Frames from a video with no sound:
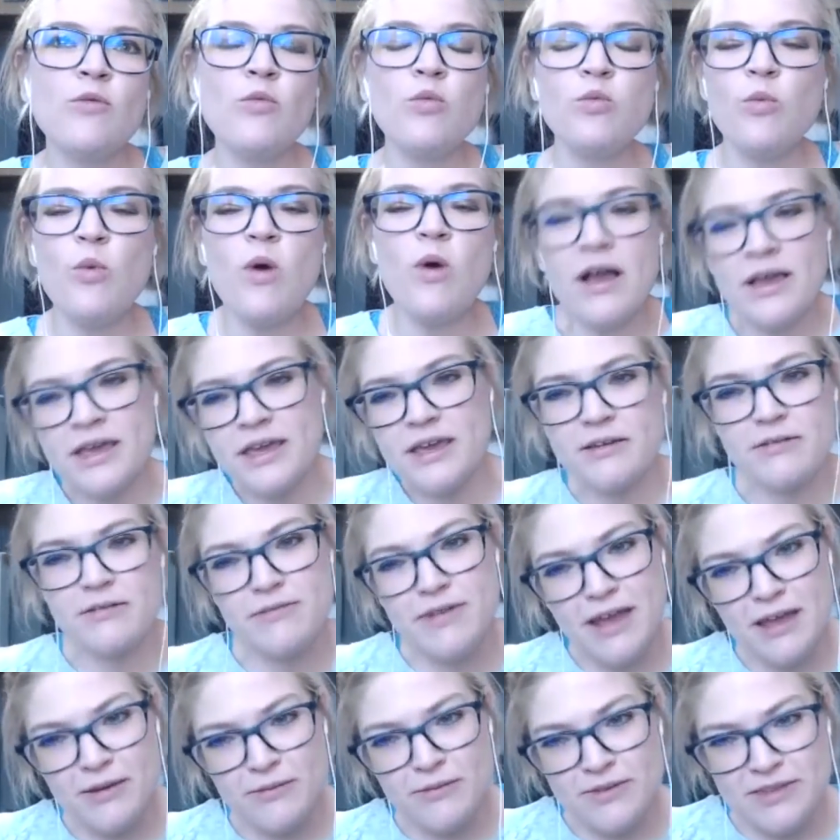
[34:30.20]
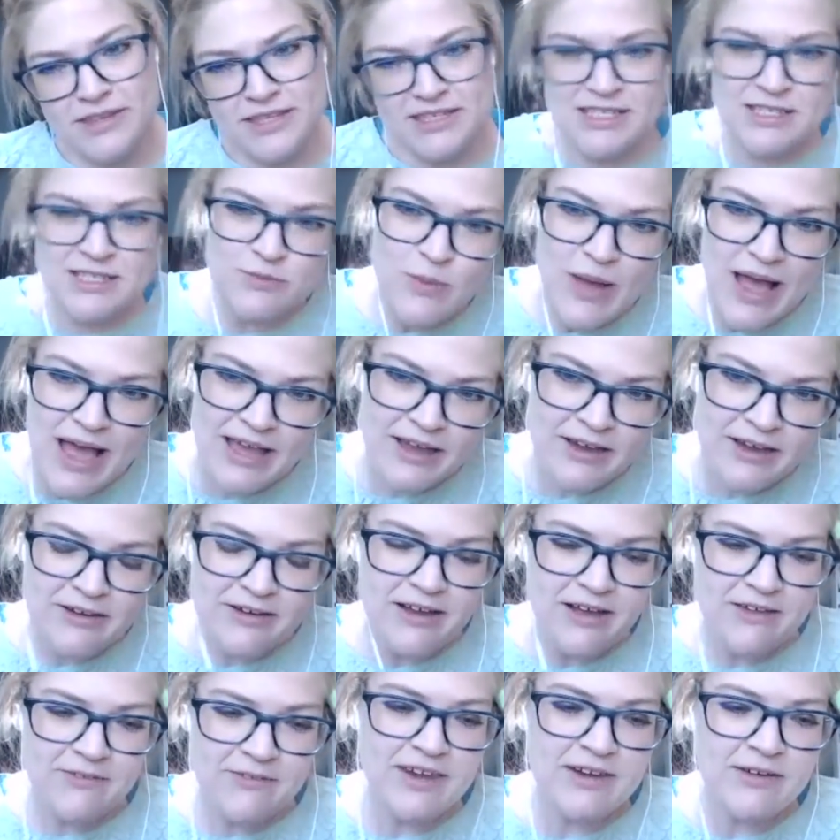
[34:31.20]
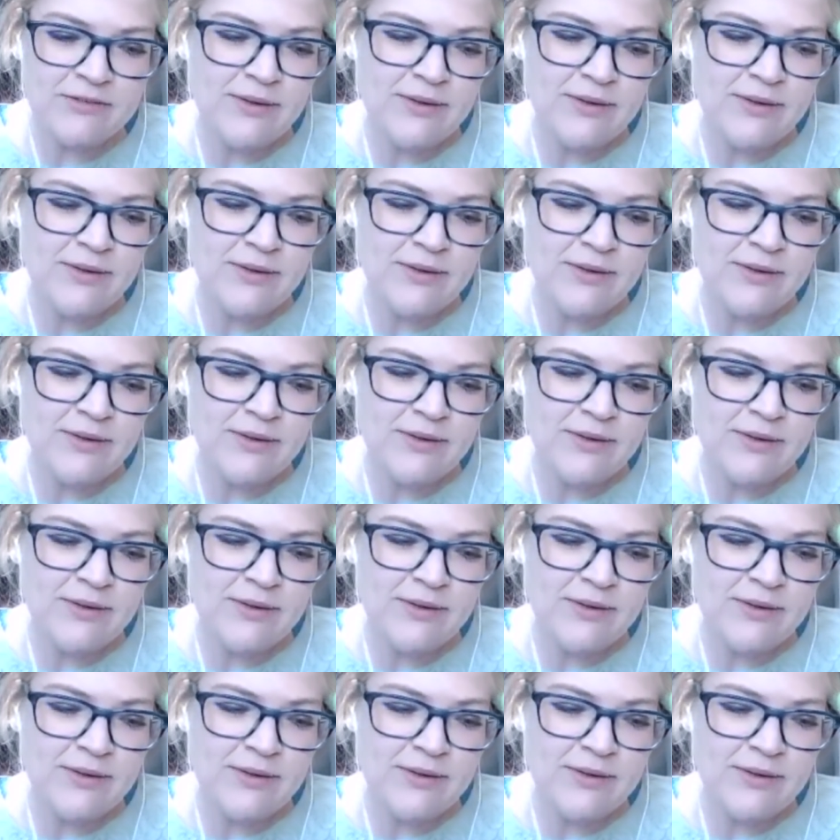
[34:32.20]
walking around with the swagger of a